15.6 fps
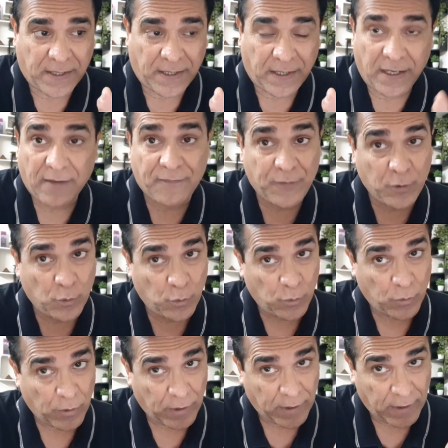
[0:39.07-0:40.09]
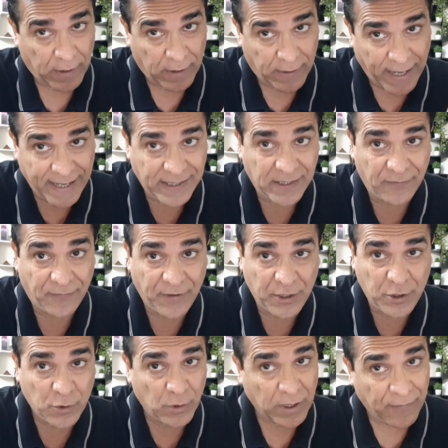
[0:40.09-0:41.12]
If you like the
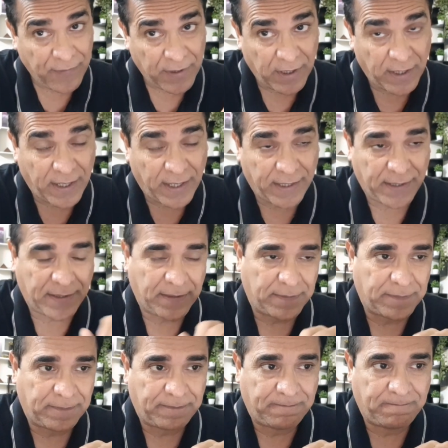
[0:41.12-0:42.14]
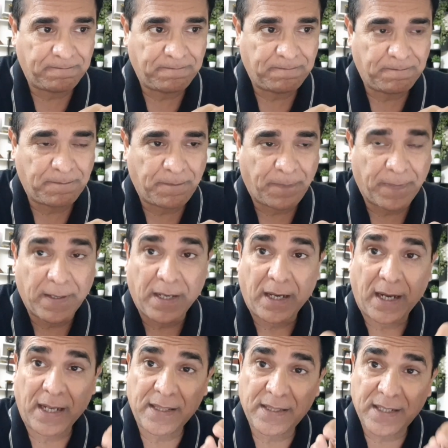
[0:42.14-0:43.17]
video, give it a like,
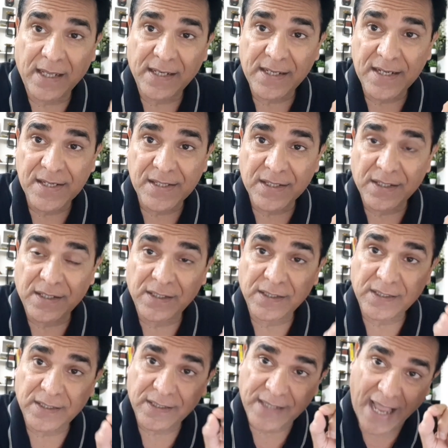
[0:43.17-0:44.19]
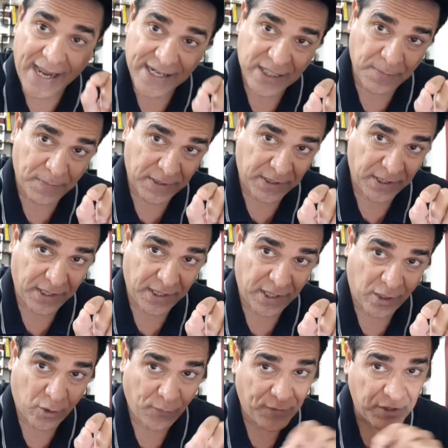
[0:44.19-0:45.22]
and there is a thanks button
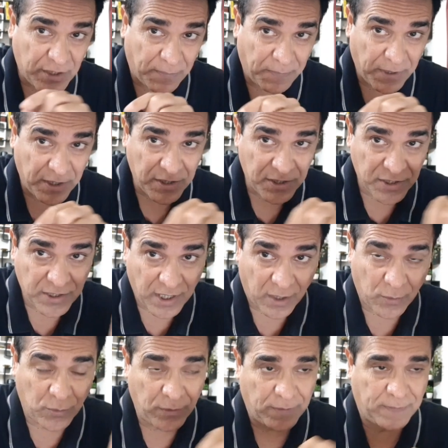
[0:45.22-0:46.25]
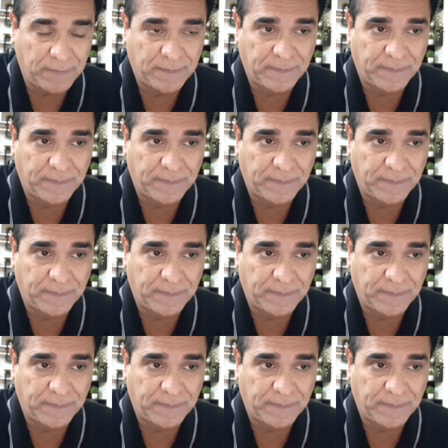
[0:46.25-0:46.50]
now which appears down.